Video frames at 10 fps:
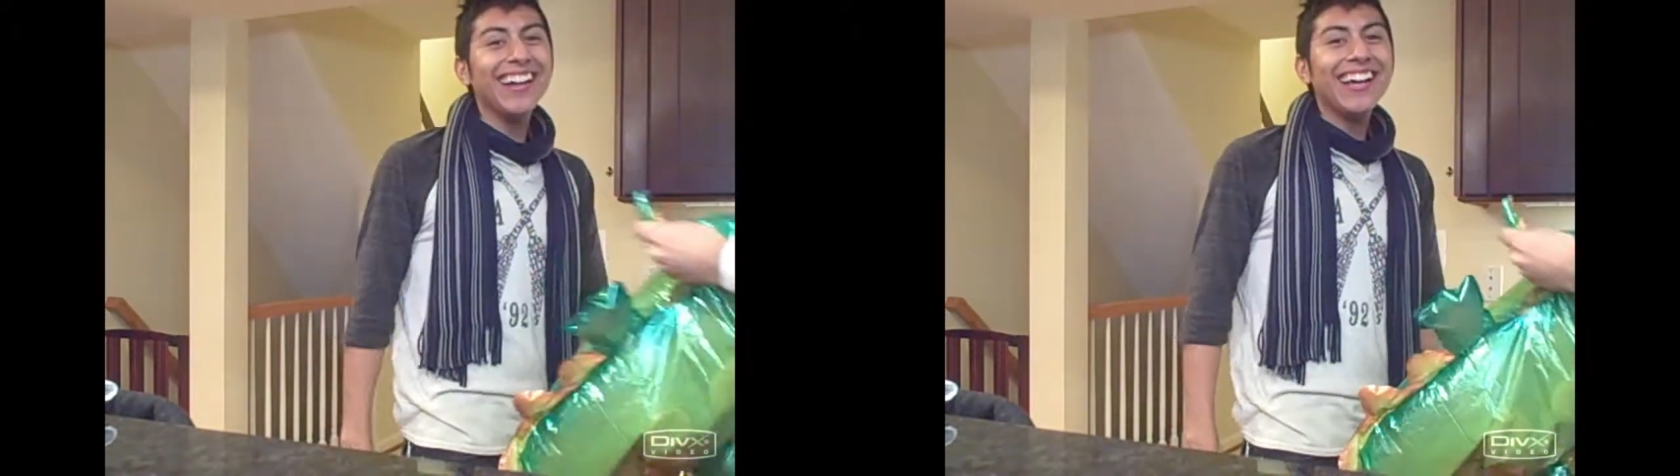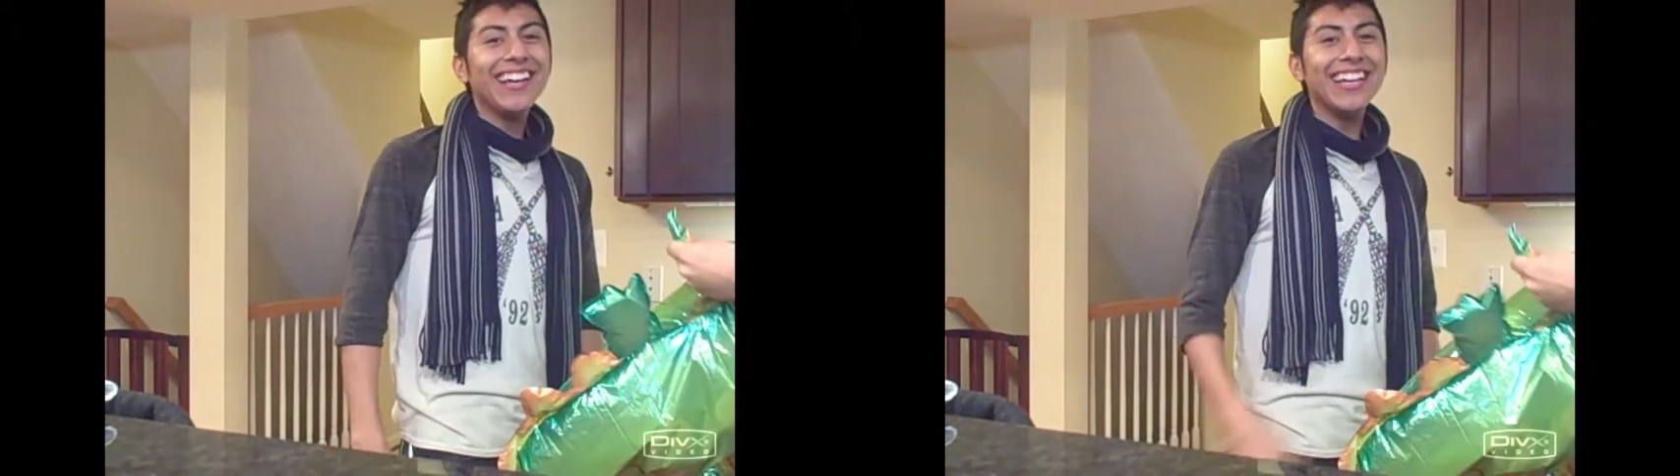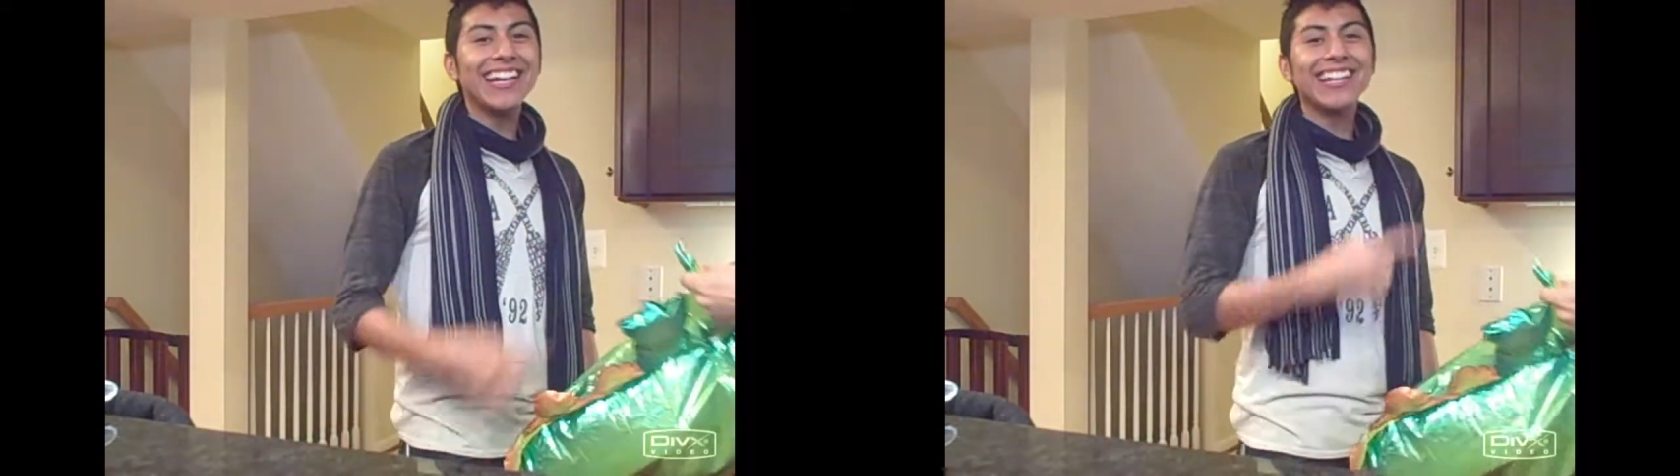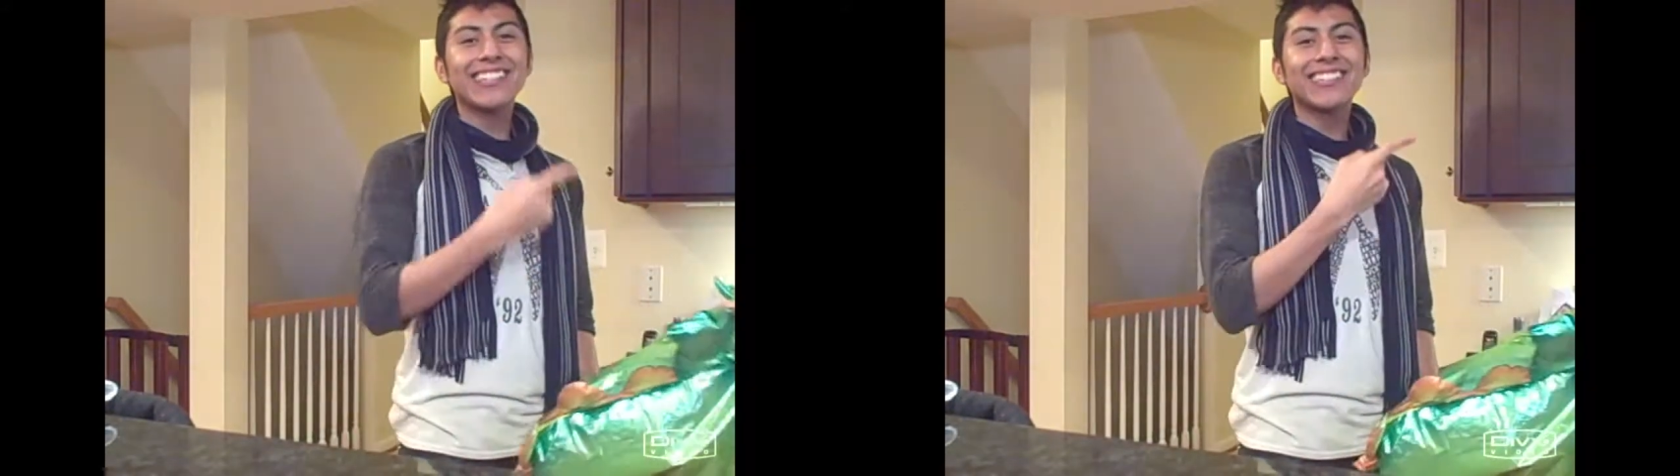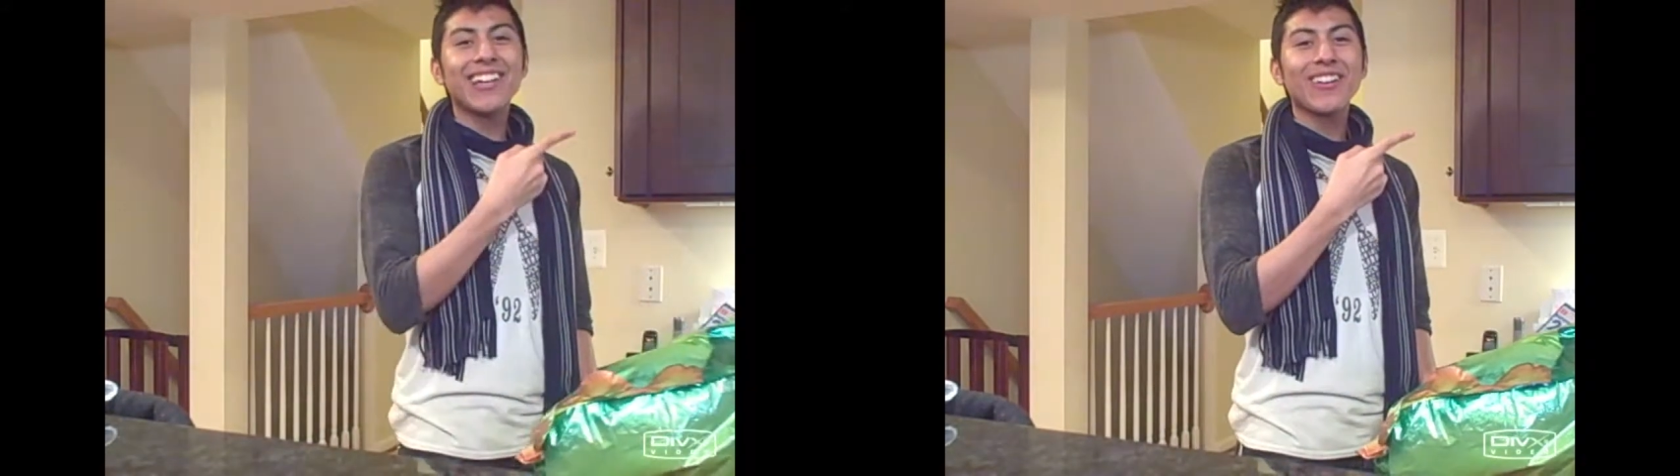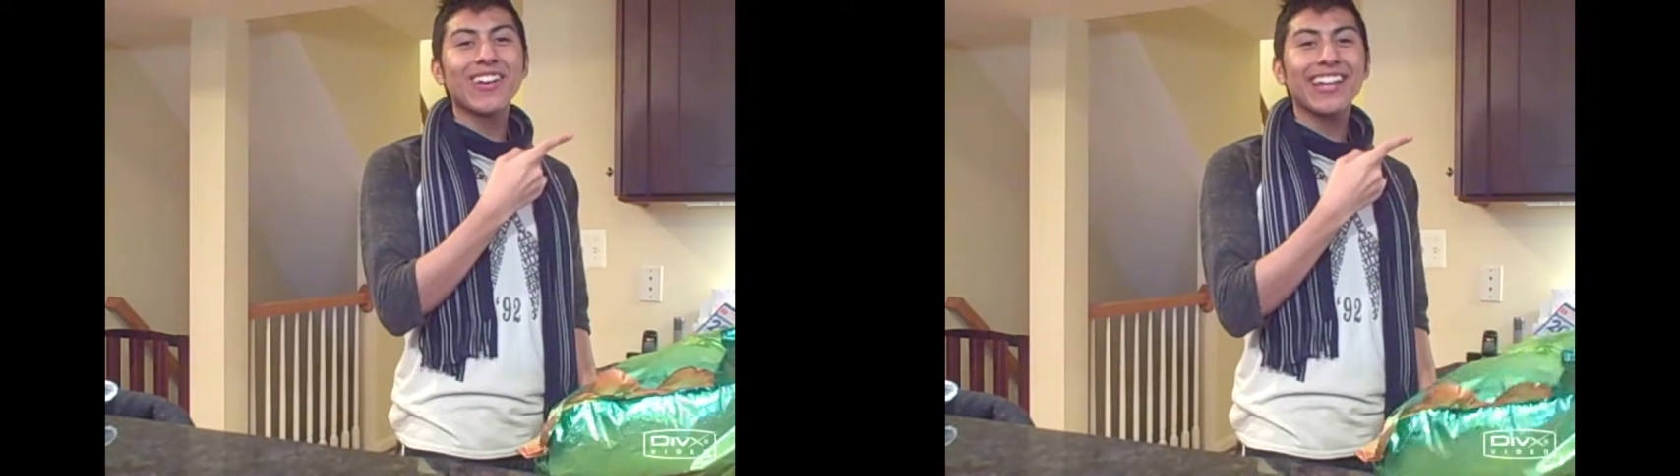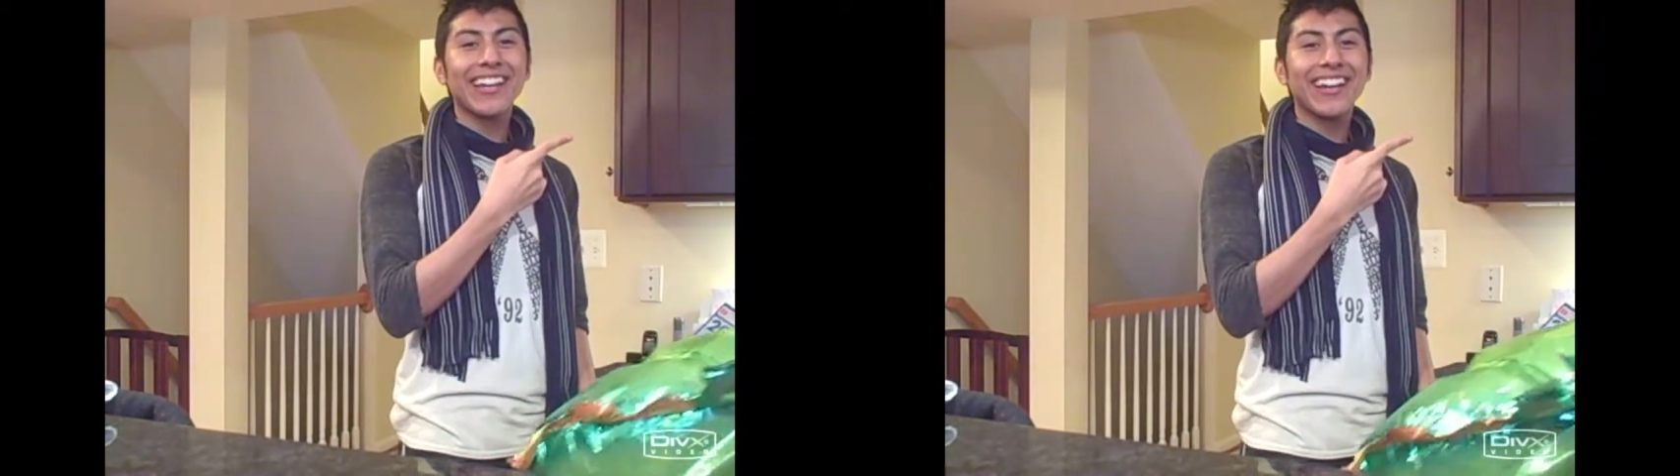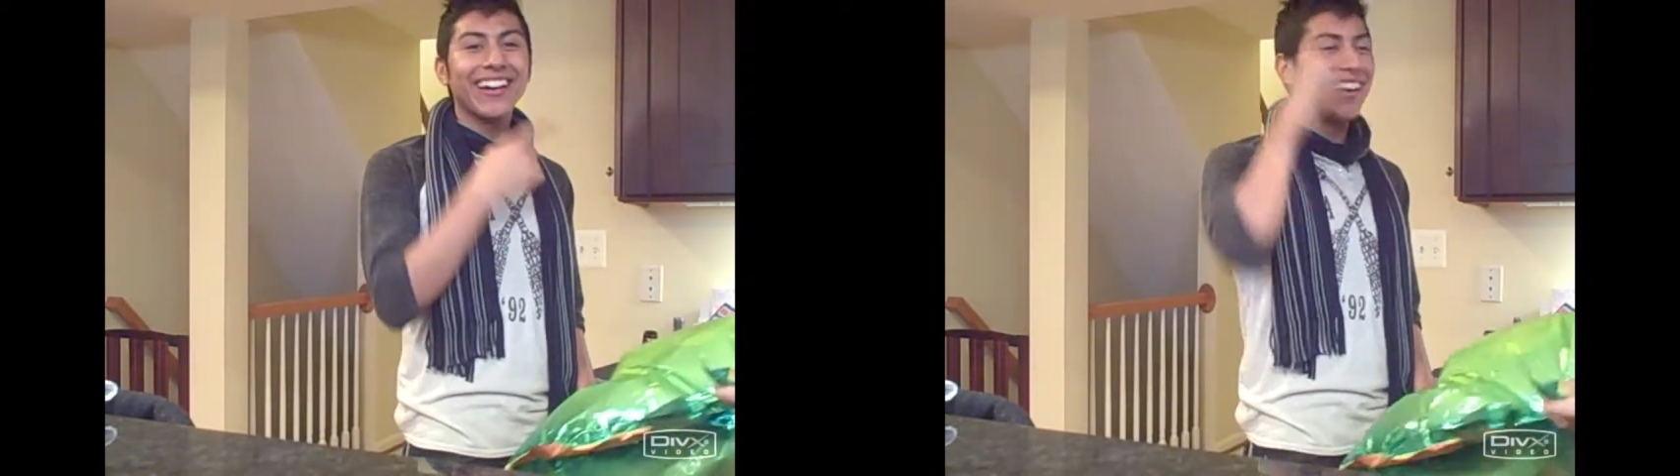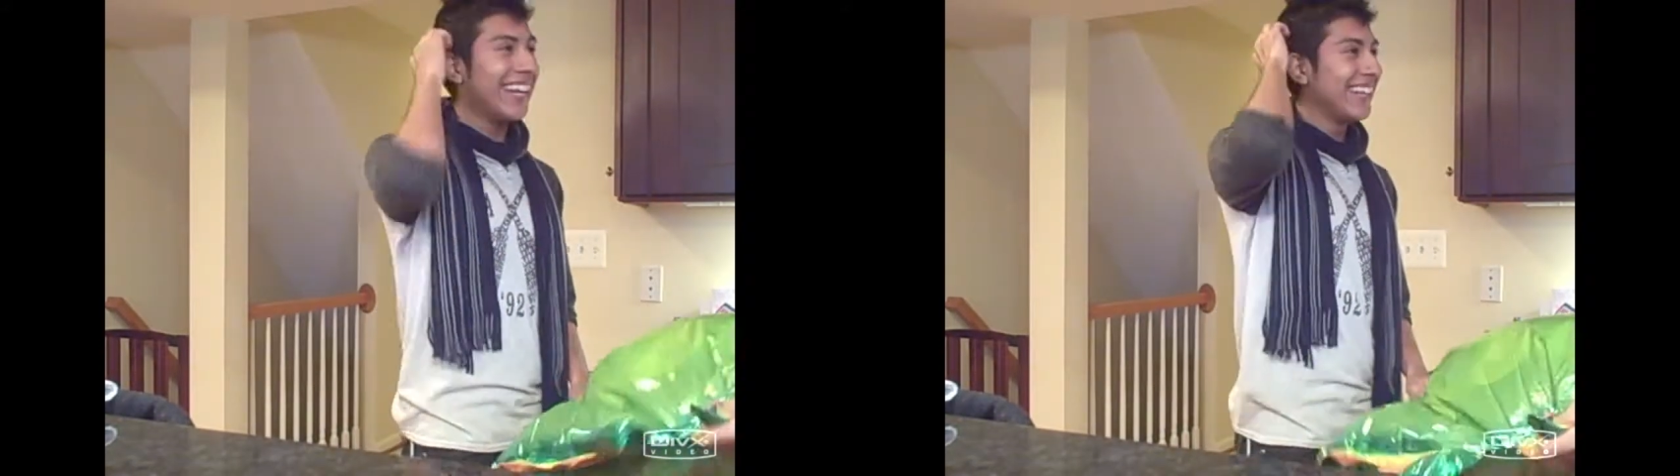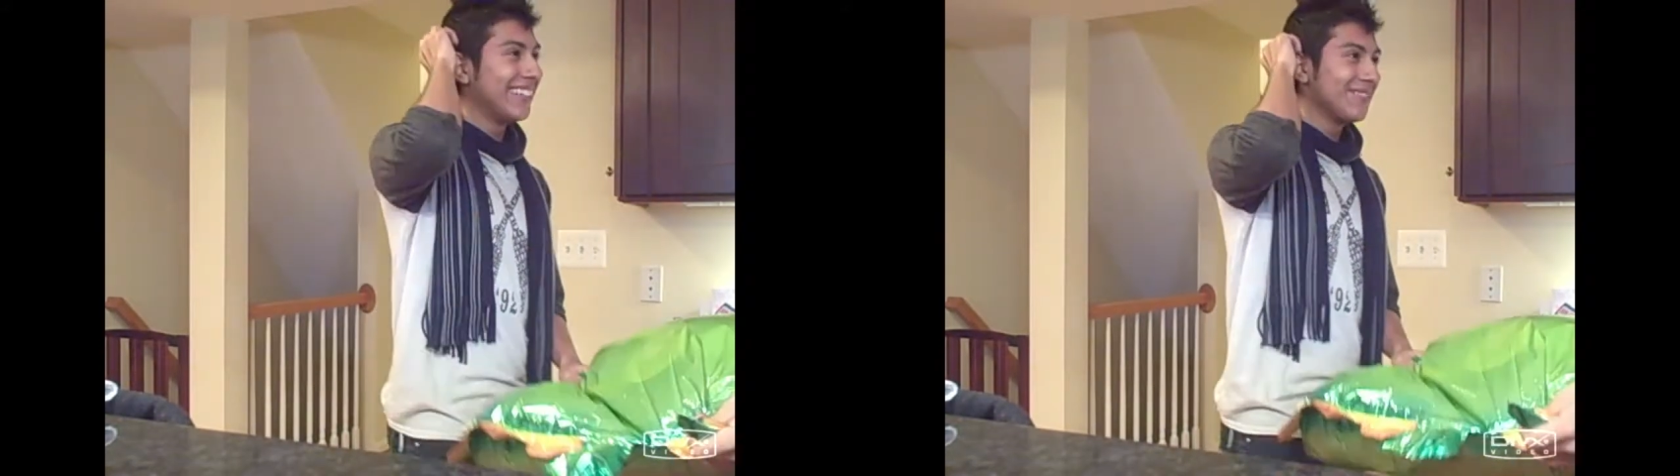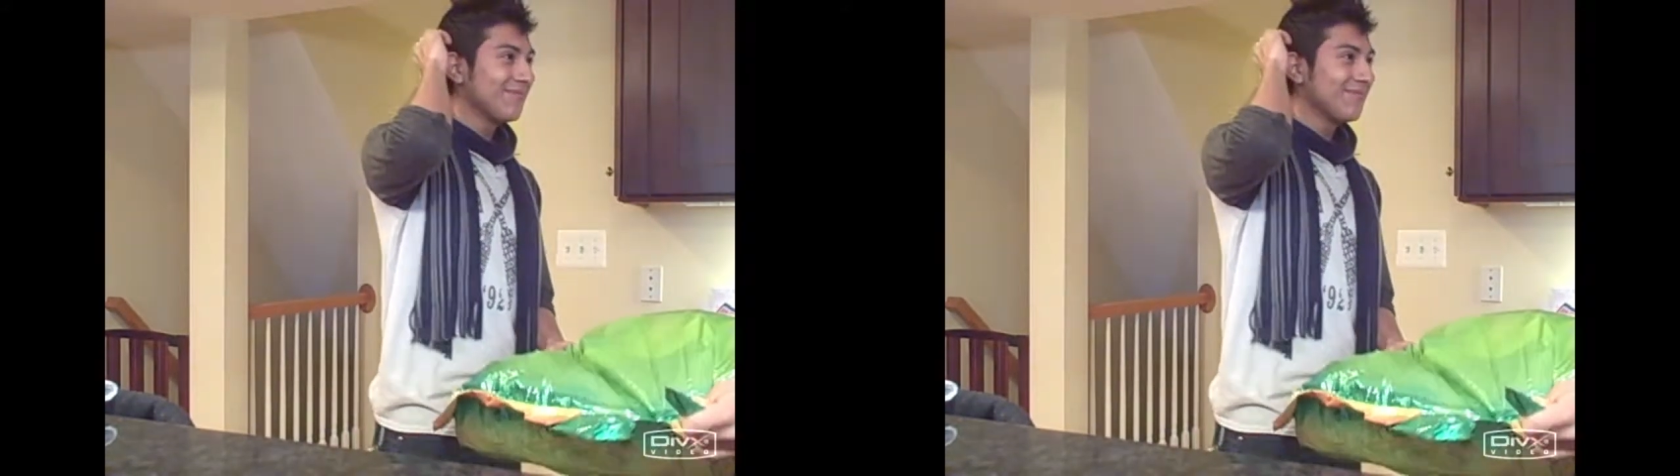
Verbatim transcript: he can sing really good.